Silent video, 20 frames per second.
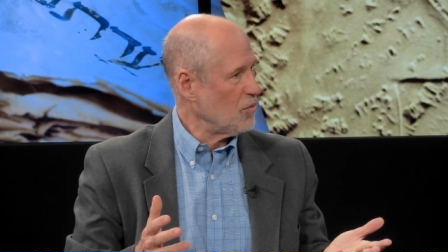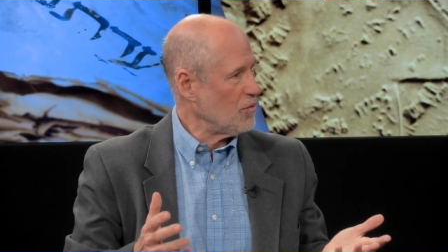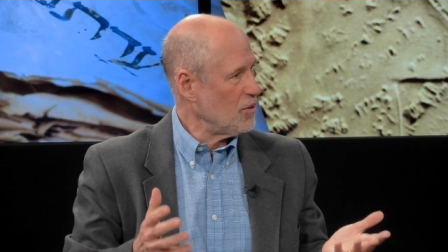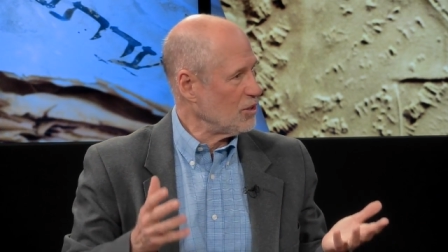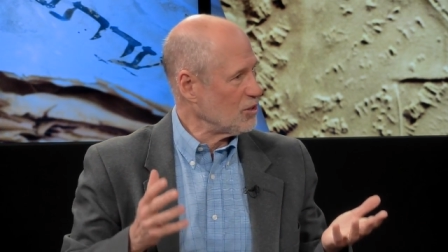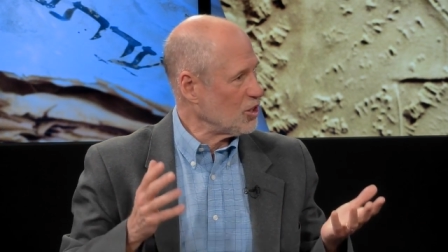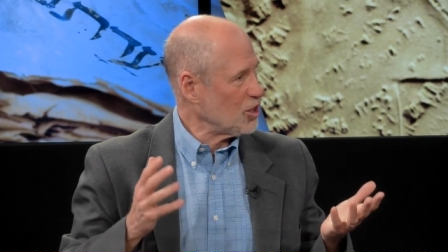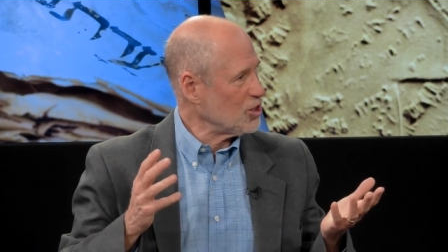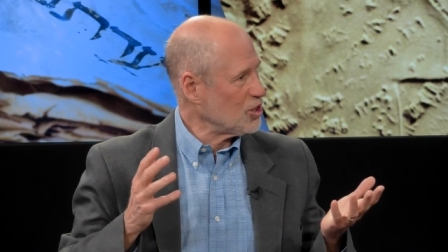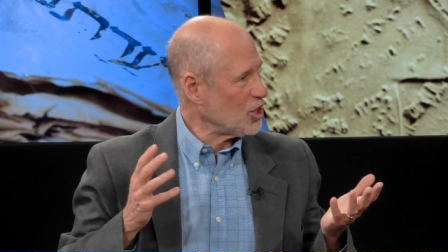
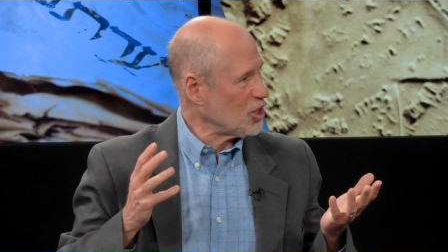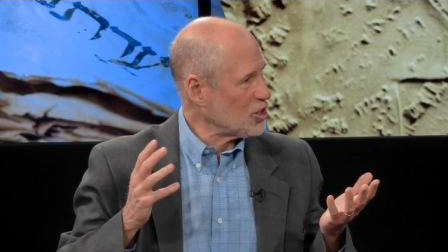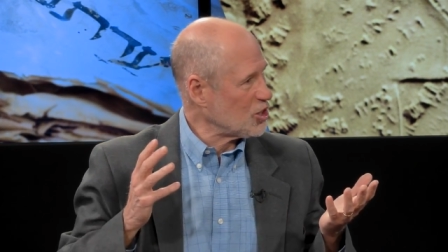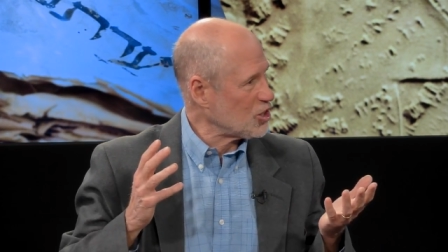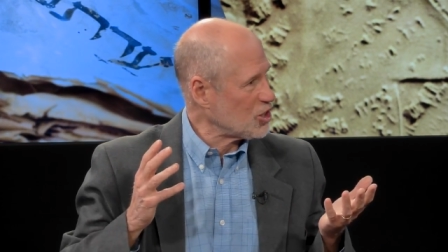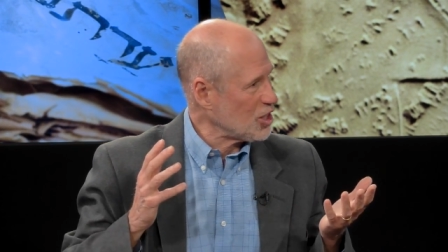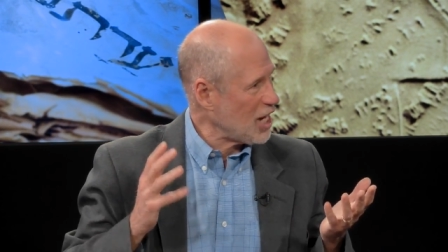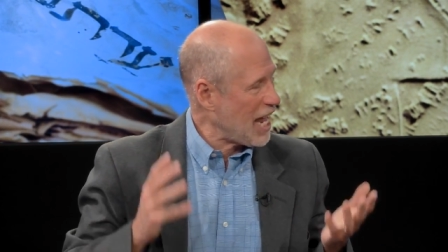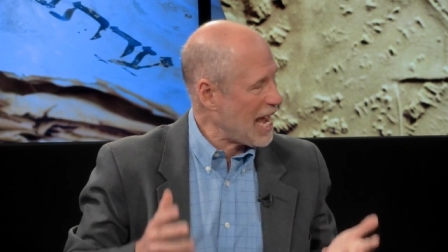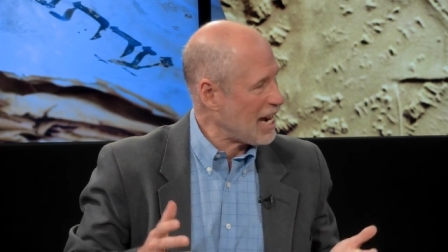There's a, there's a
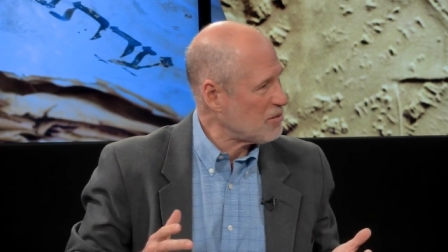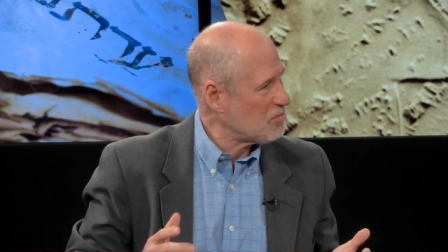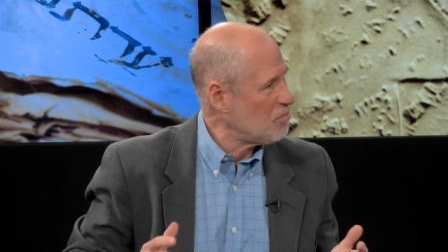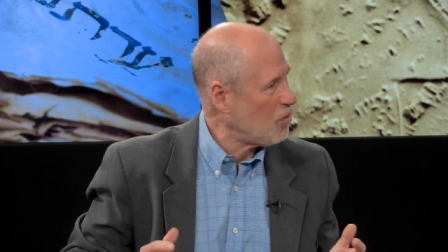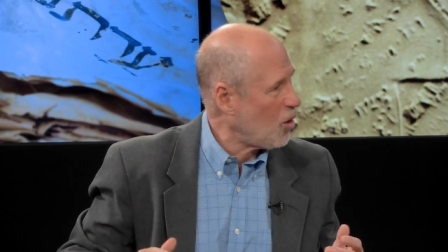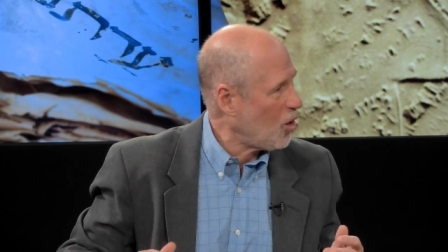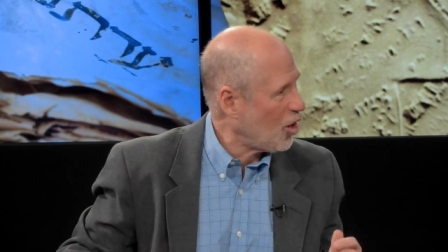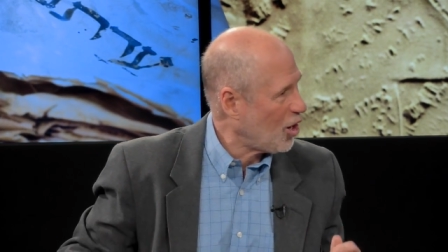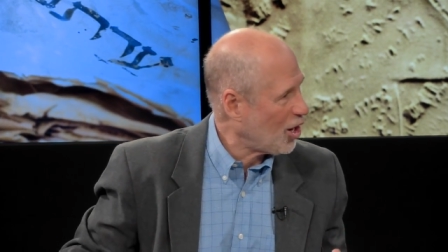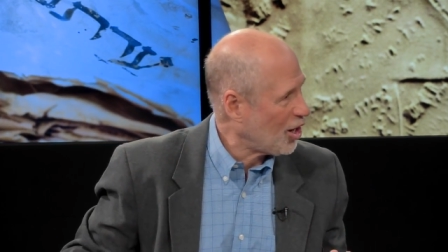snack
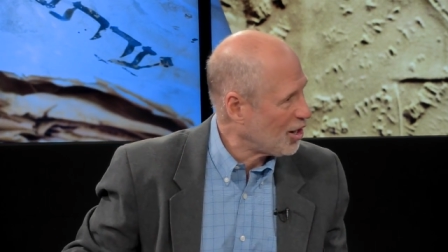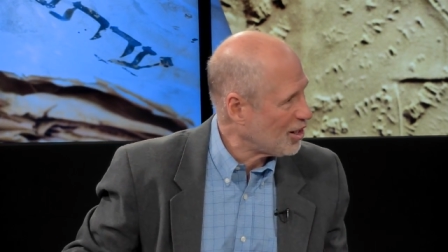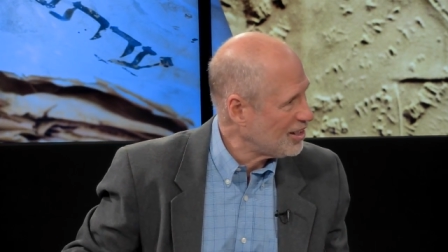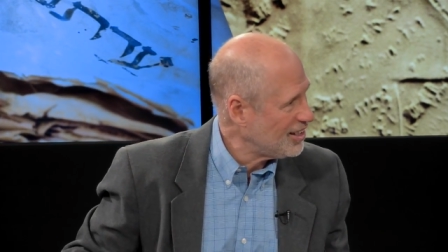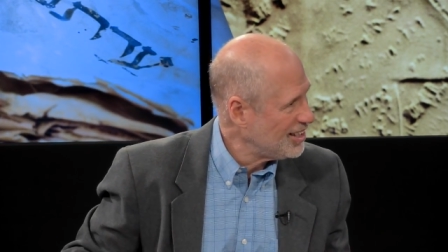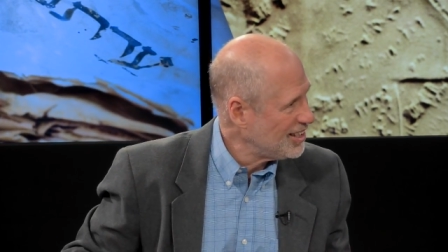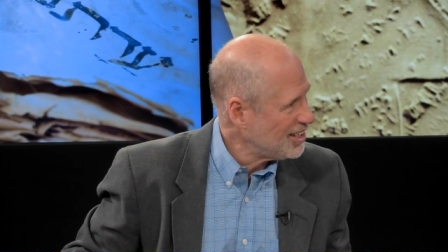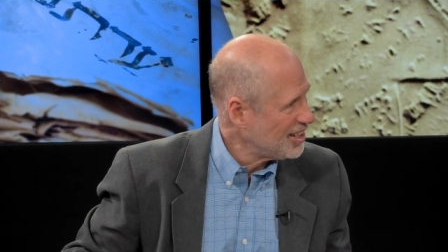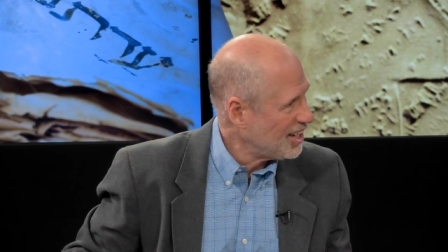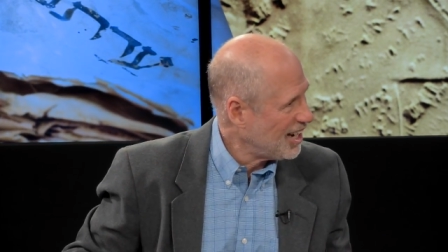bar.
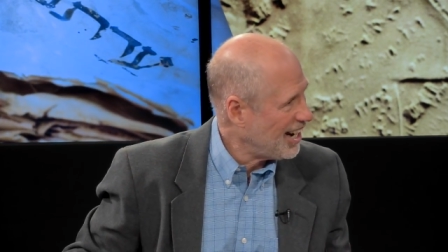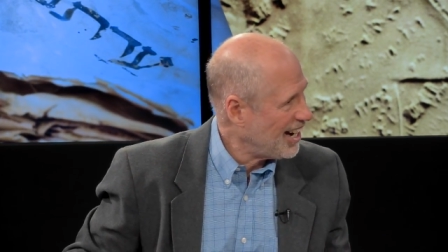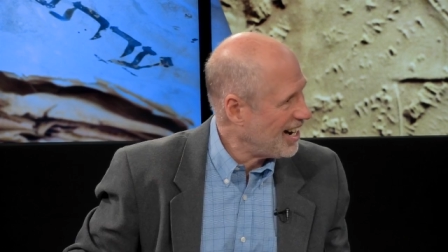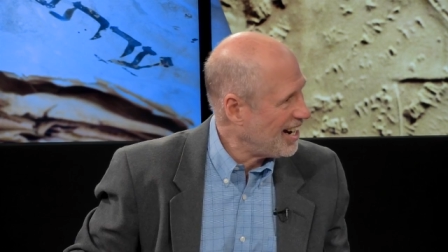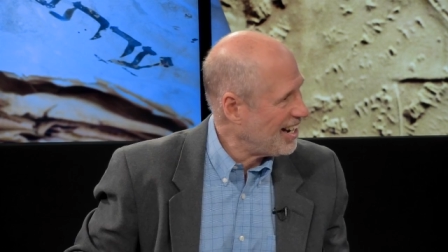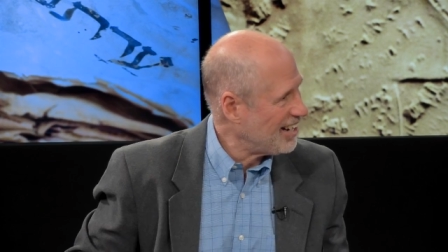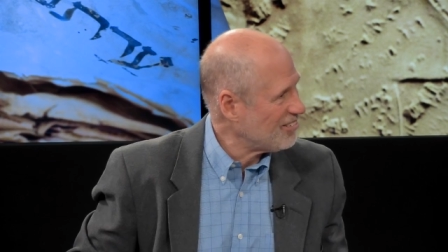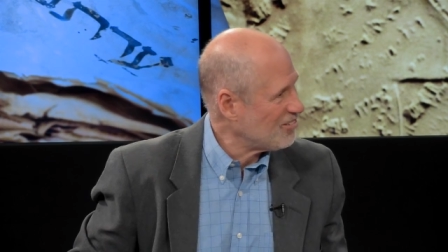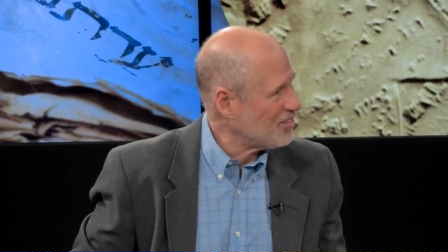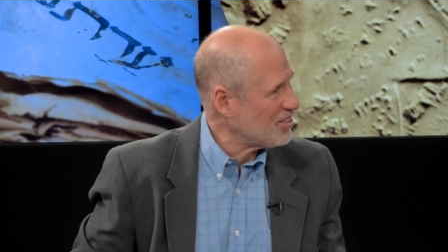
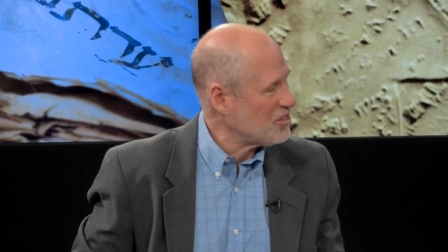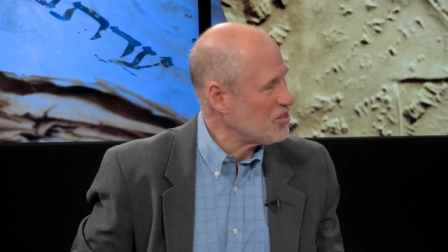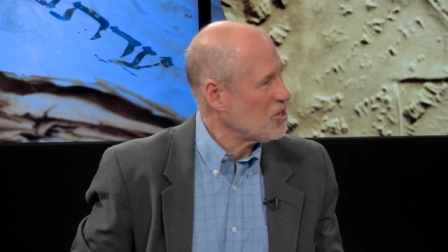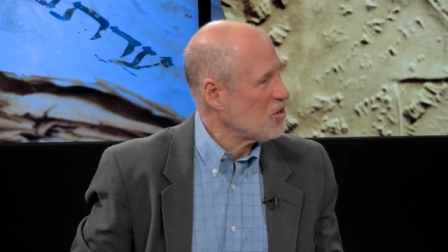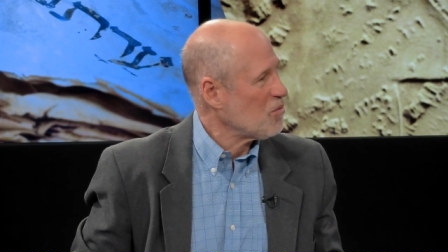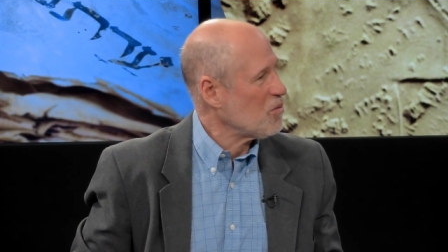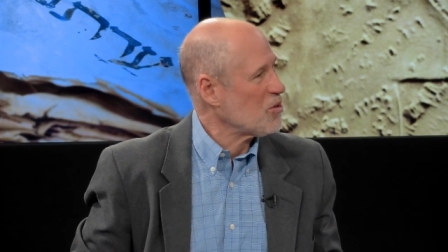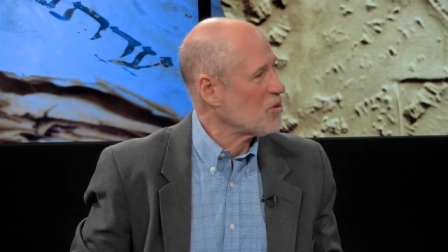Uh, with,